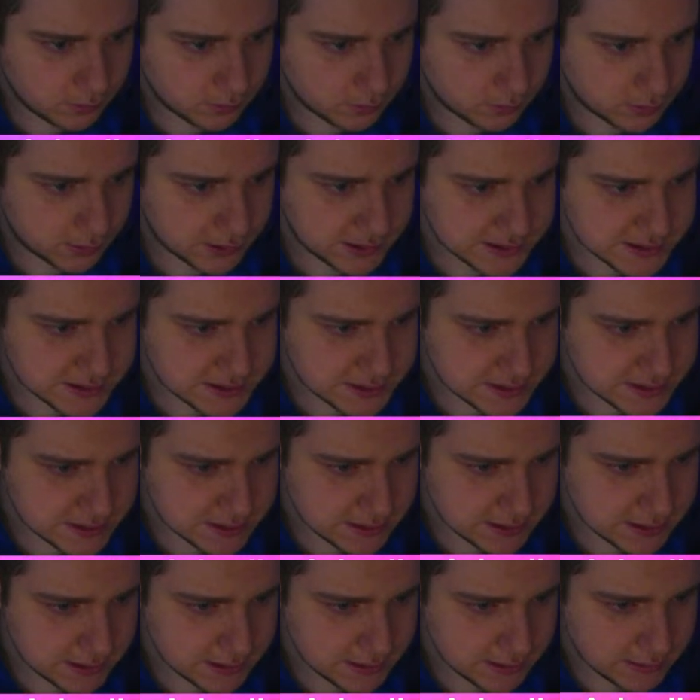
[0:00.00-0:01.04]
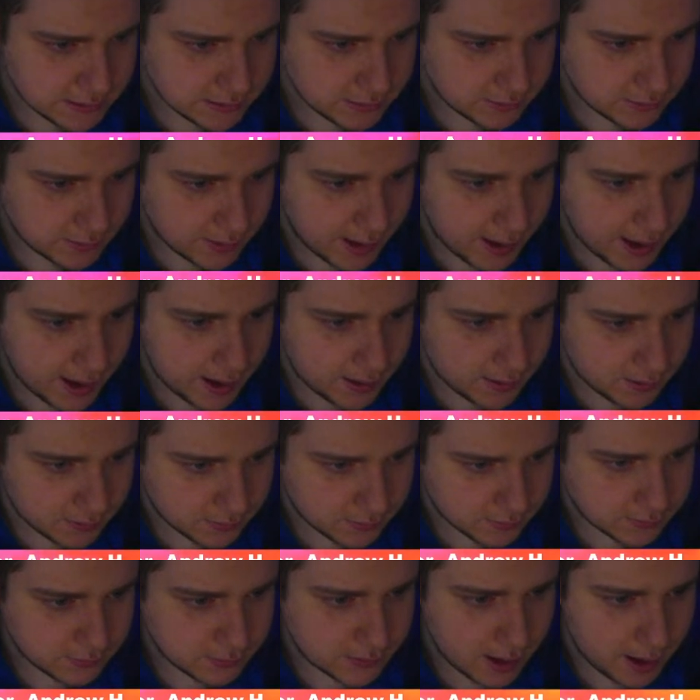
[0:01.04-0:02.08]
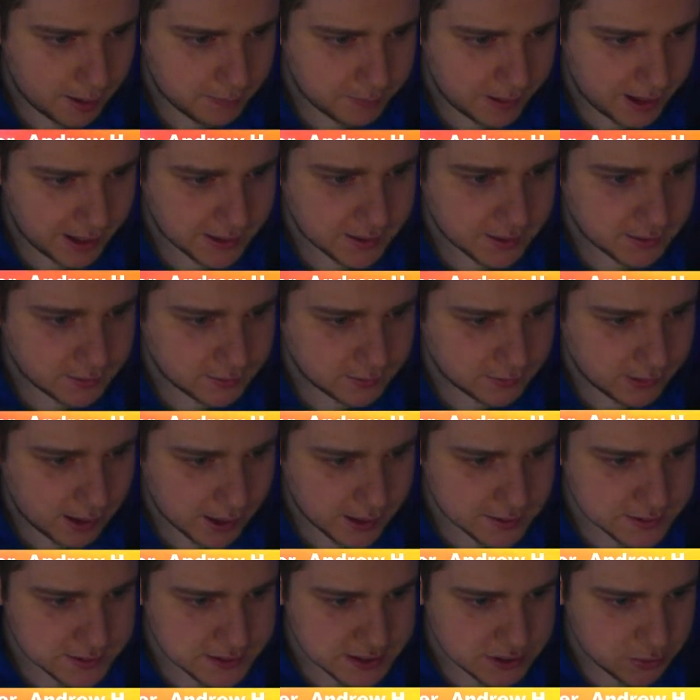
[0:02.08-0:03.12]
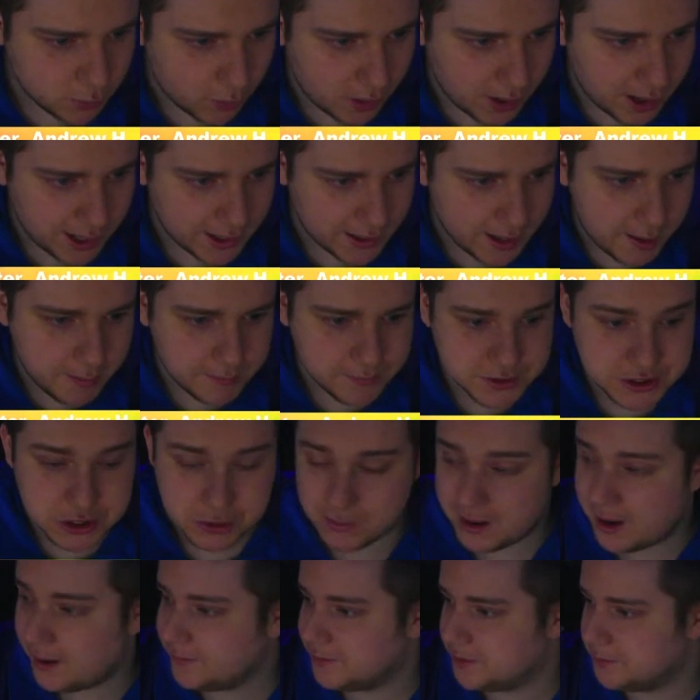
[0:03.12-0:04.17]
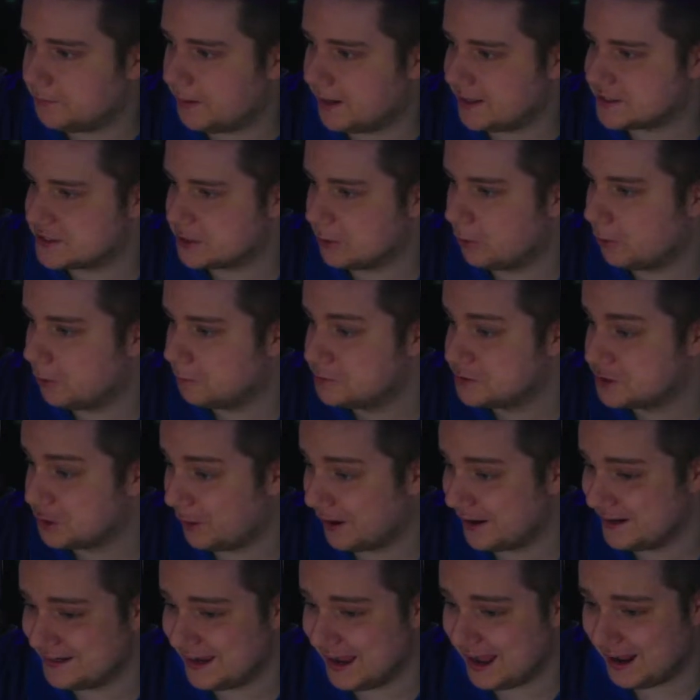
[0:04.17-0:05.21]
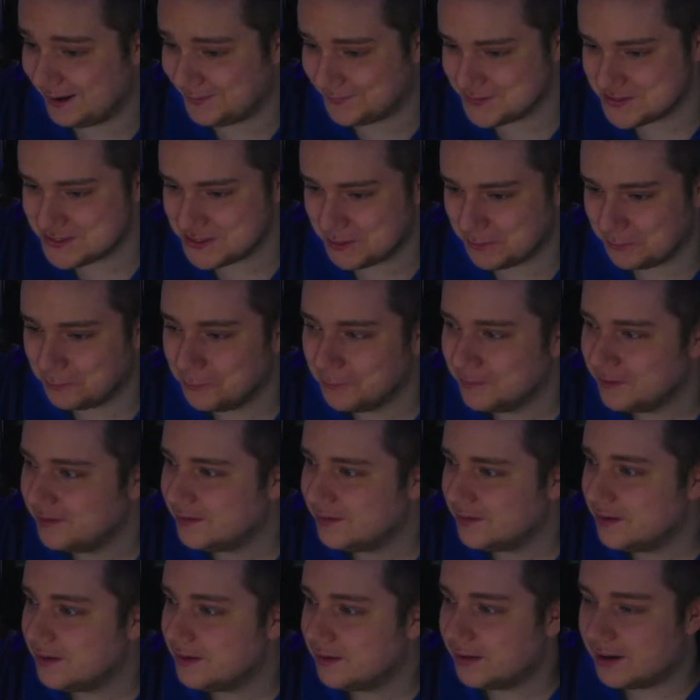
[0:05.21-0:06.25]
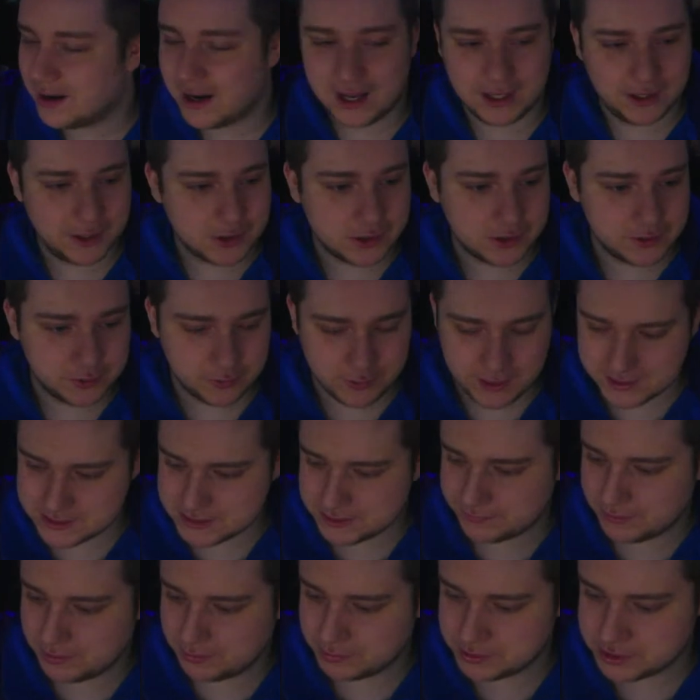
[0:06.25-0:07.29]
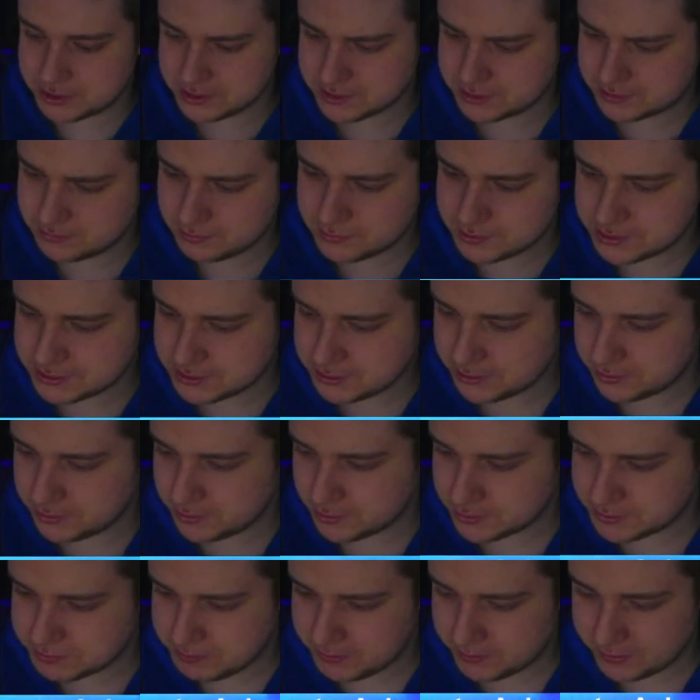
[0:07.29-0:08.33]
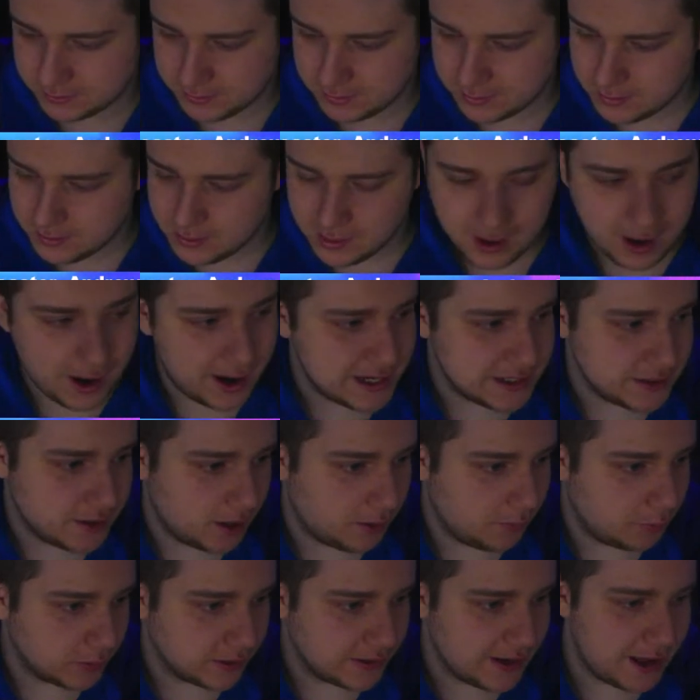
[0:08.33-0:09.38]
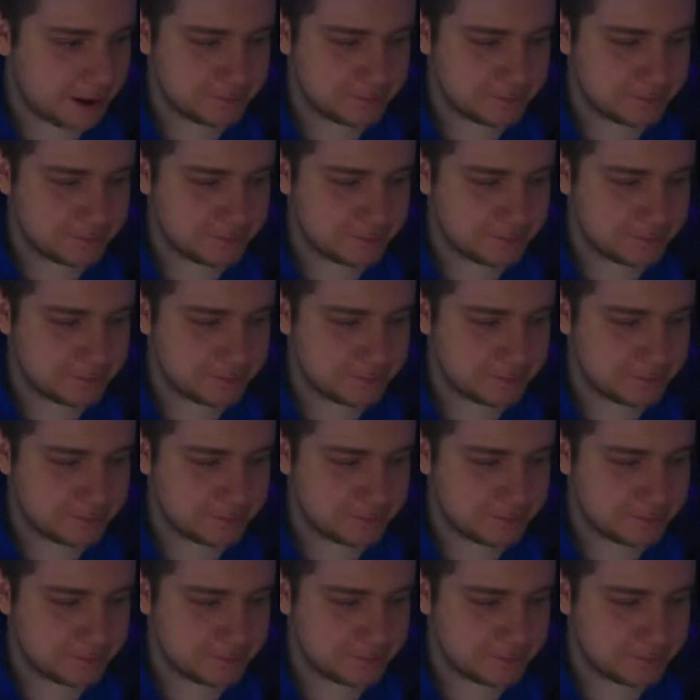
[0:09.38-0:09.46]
Let's see. Yeah, I can see why. I'm surrounded by storms right now, so luckily they're not severe, which is good news. But all right, y'all, we're gonna hop